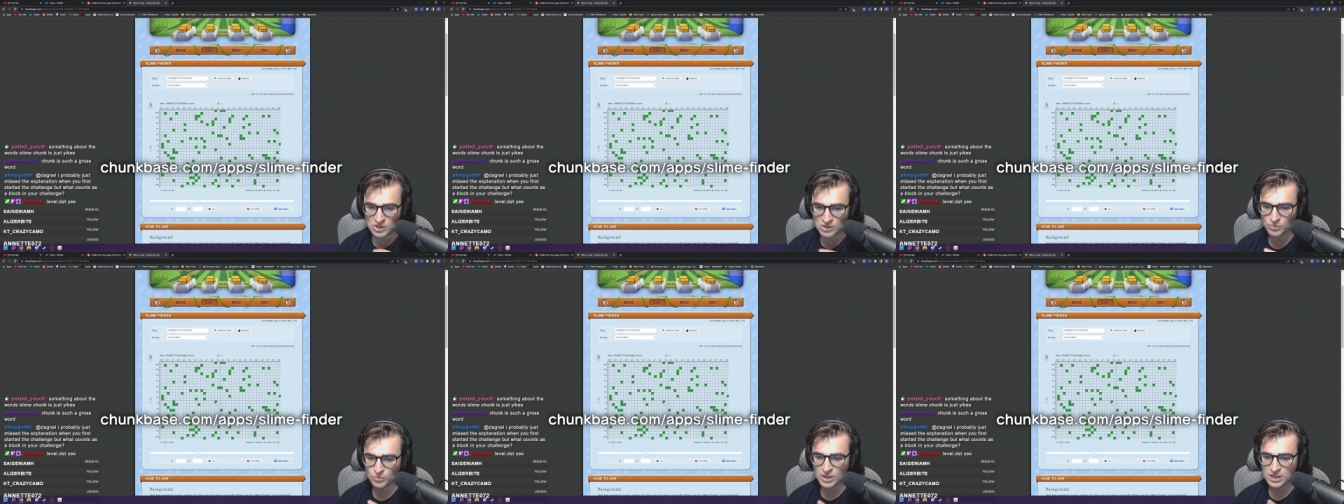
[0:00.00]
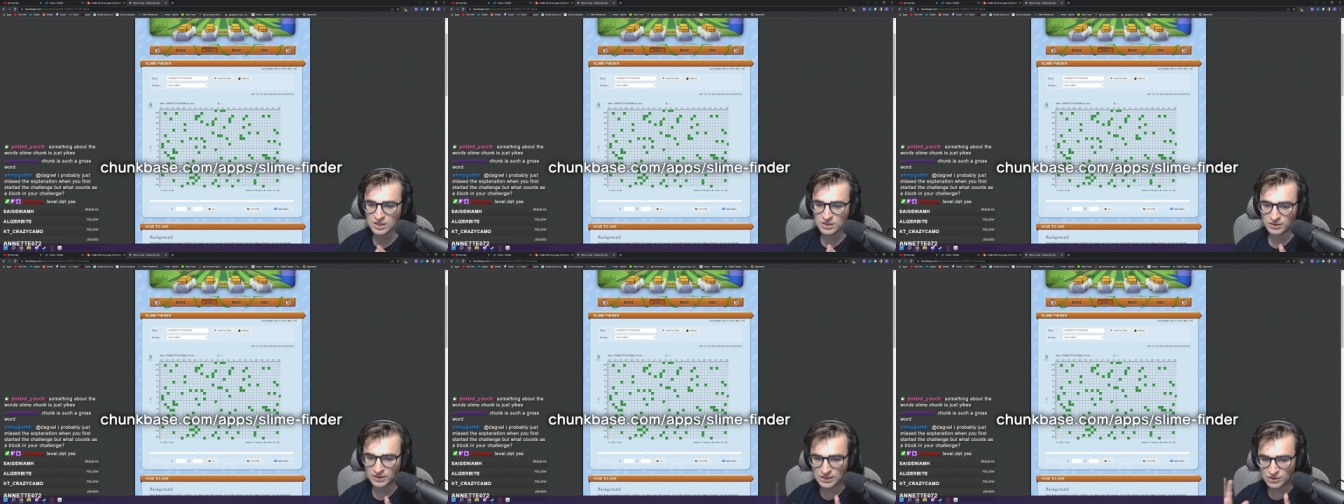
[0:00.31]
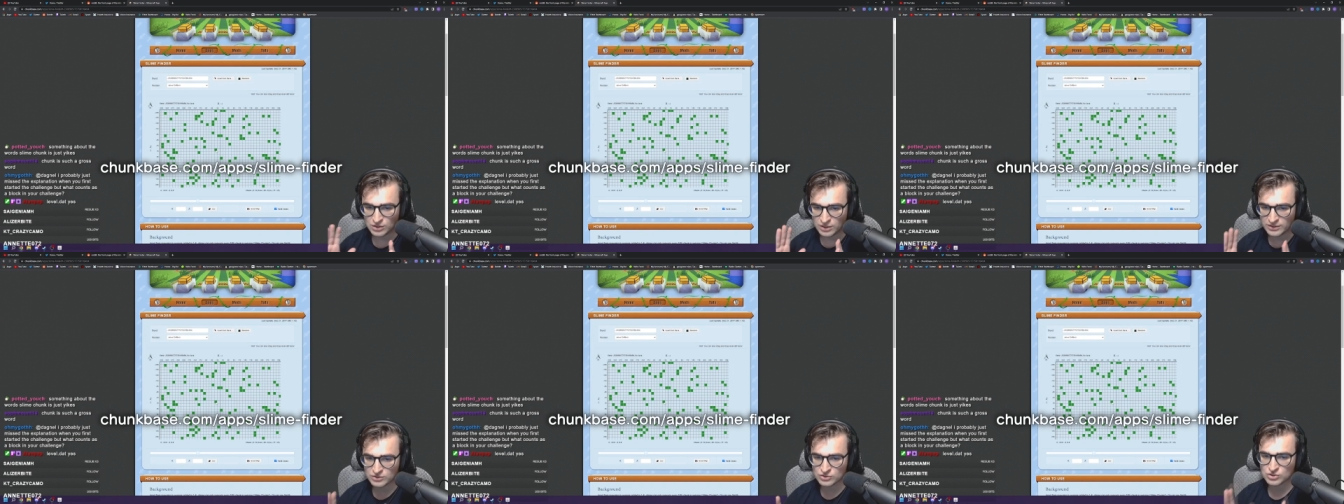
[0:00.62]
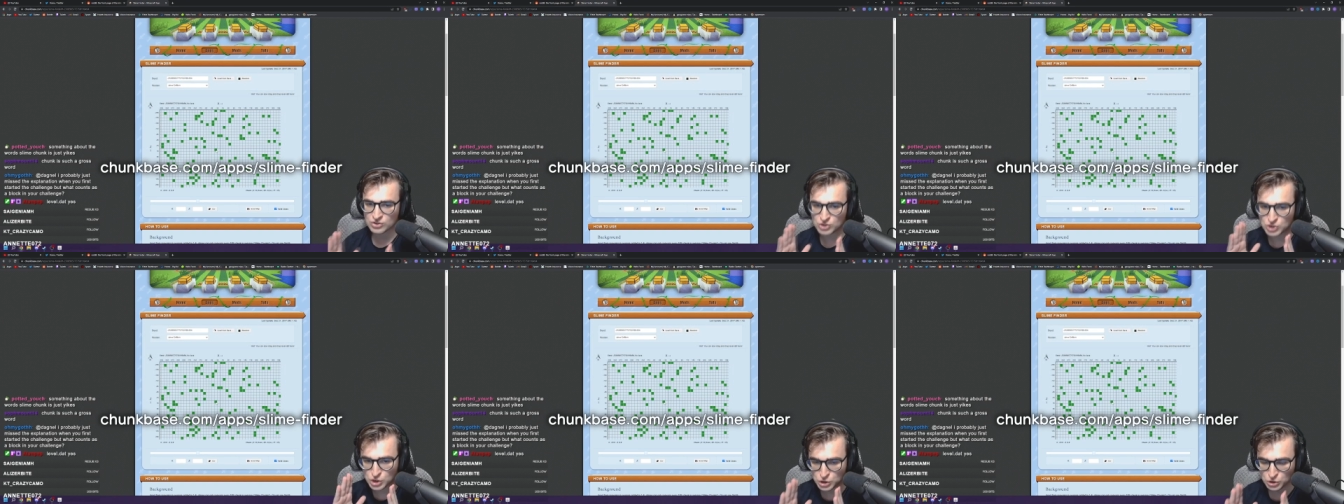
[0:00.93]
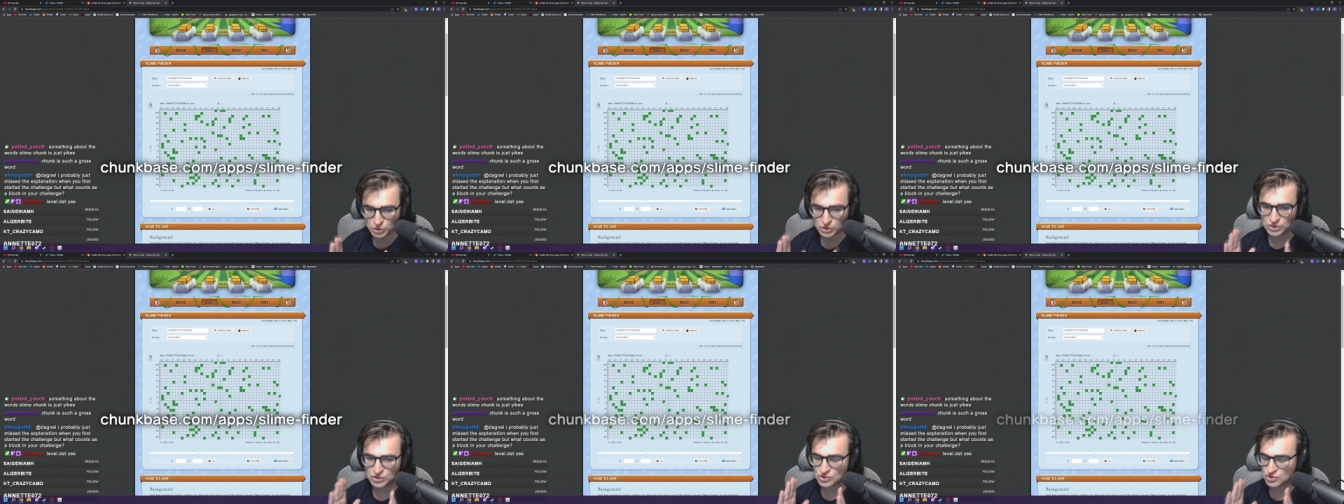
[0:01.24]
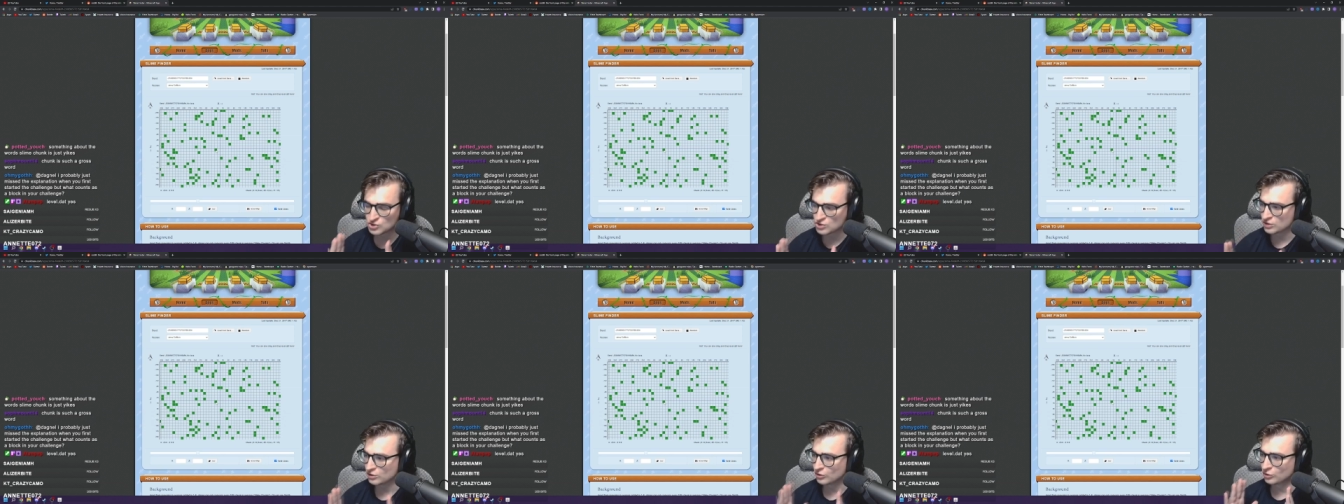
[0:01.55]
where you upload your world and
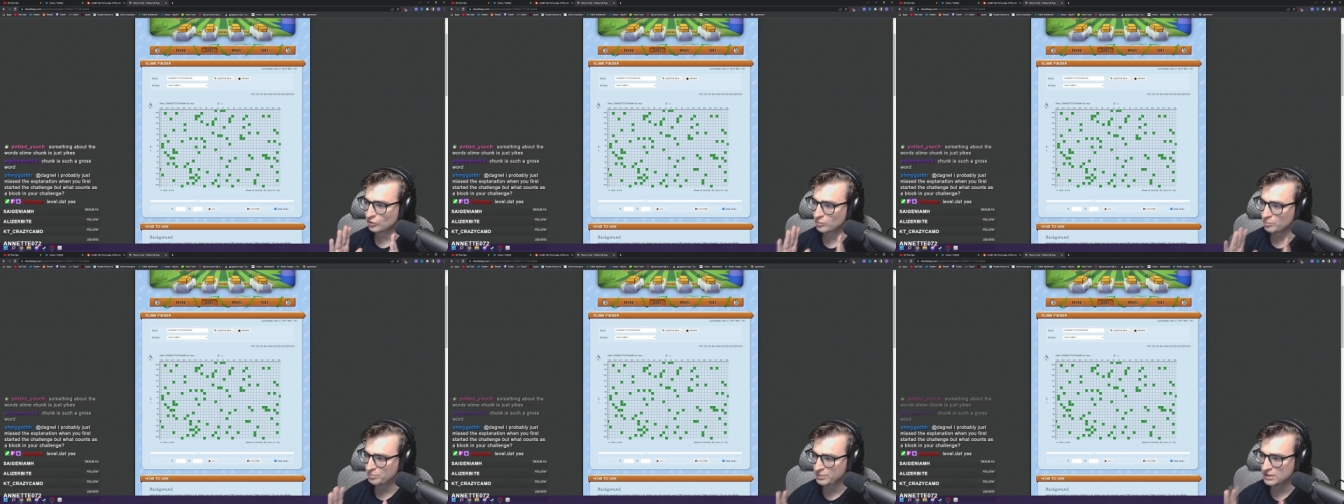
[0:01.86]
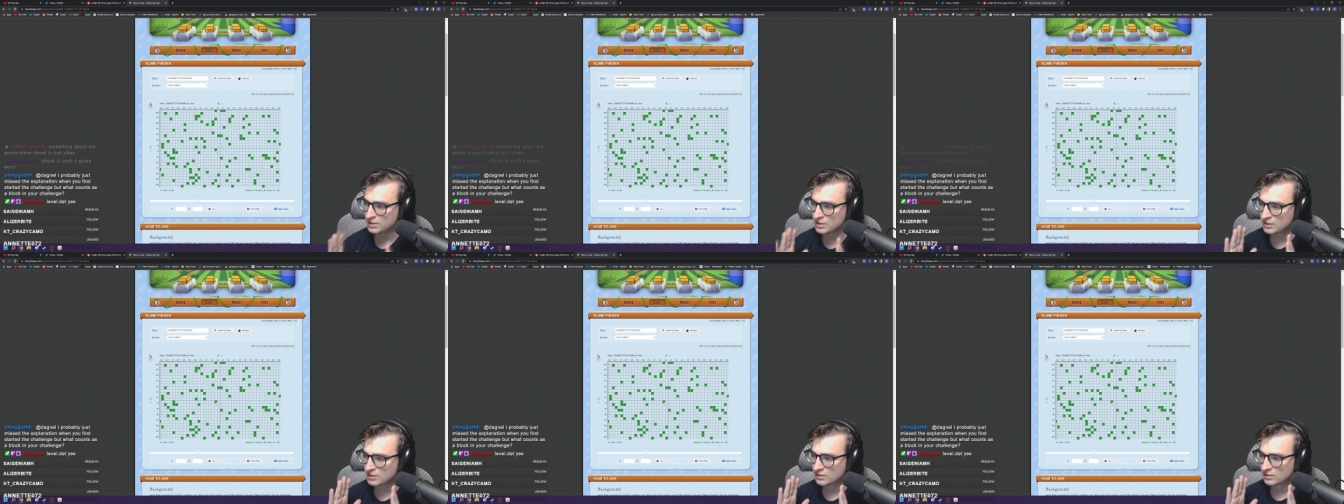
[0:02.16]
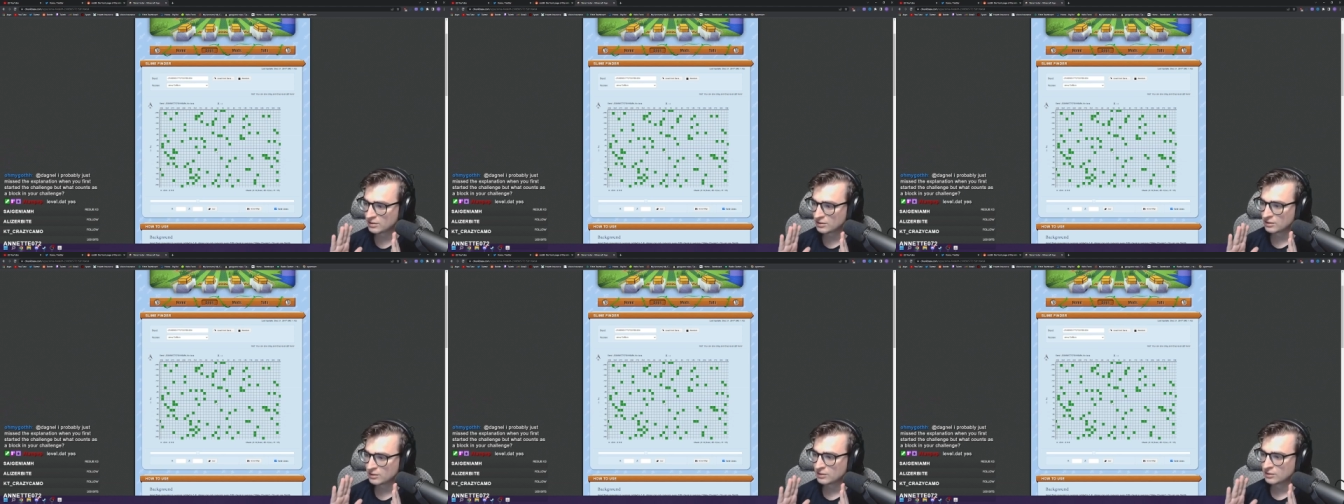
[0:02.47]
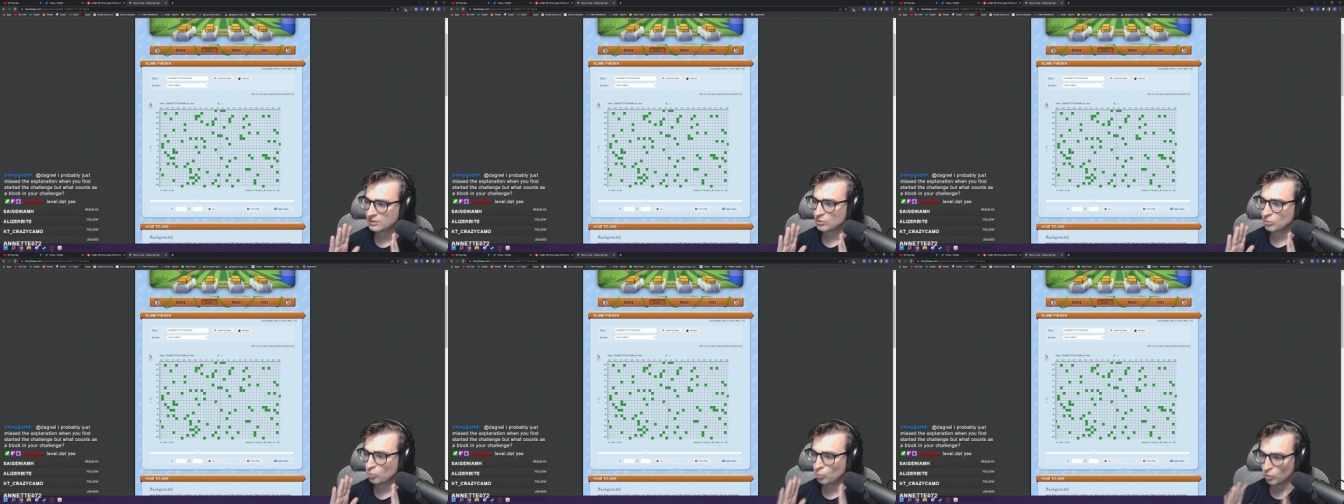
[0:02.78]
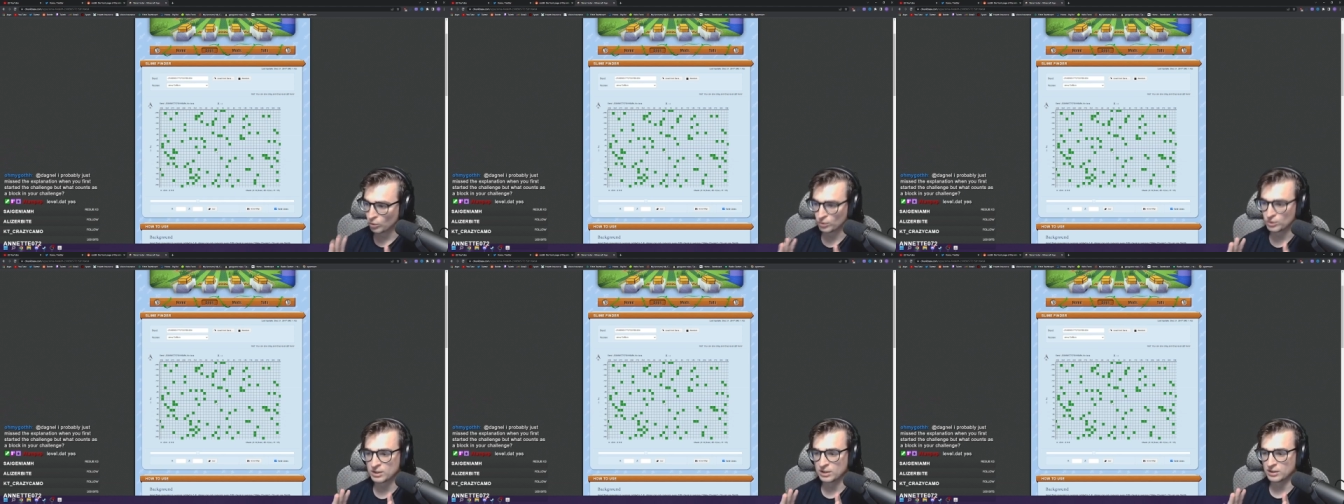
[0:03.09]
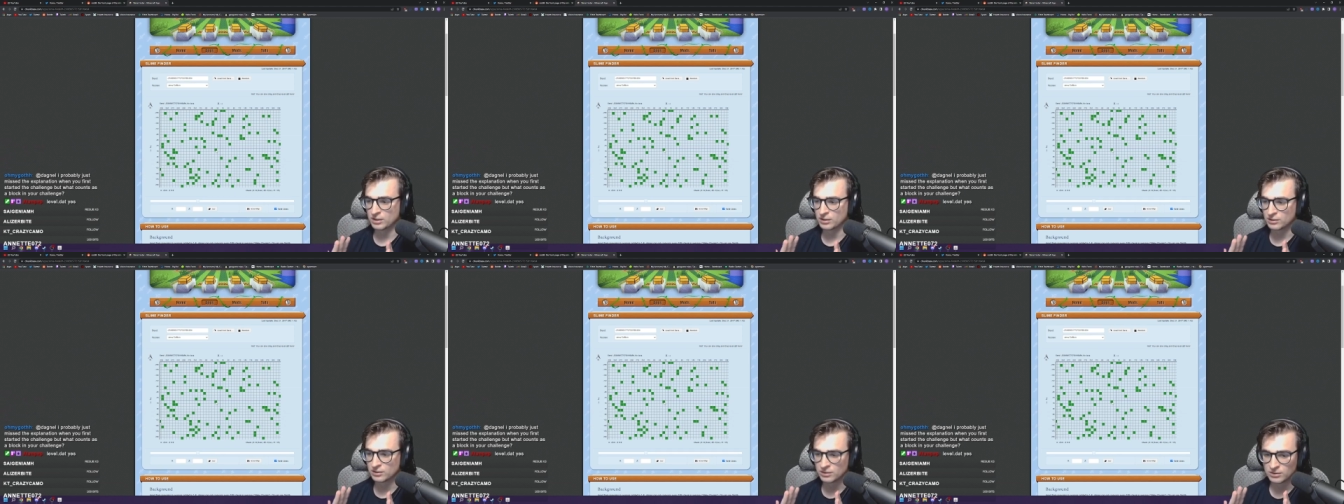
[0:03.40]
it tells you which chunks are slime
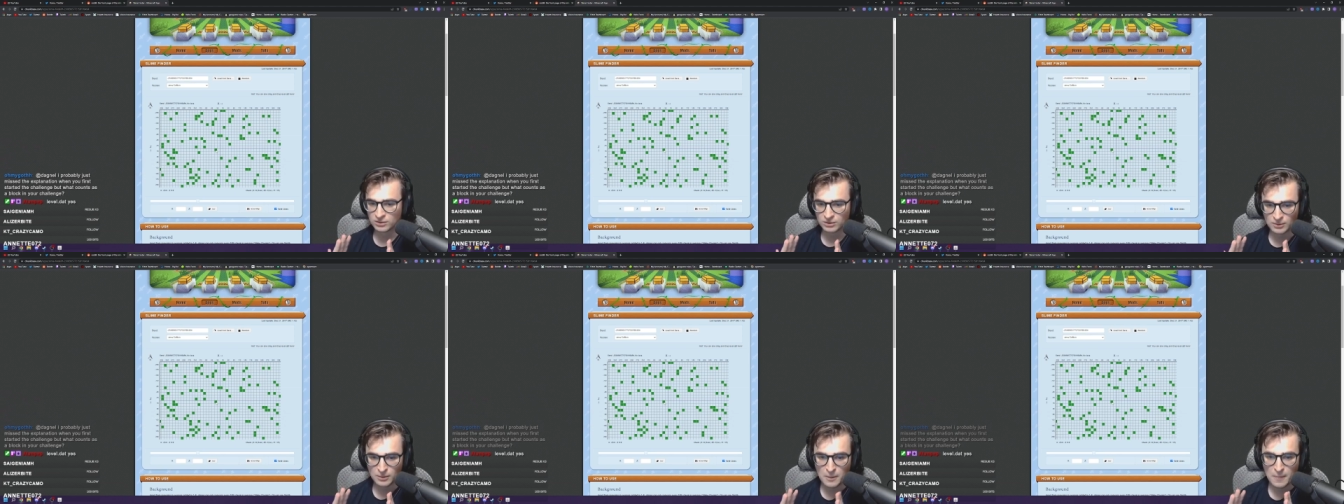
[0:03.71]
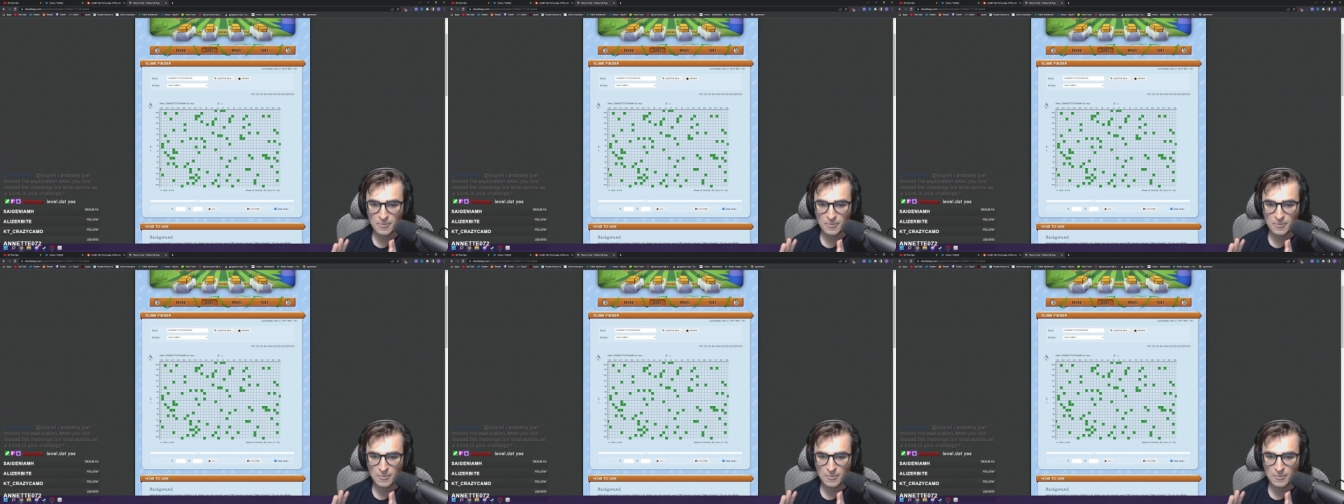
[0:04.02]
chunks,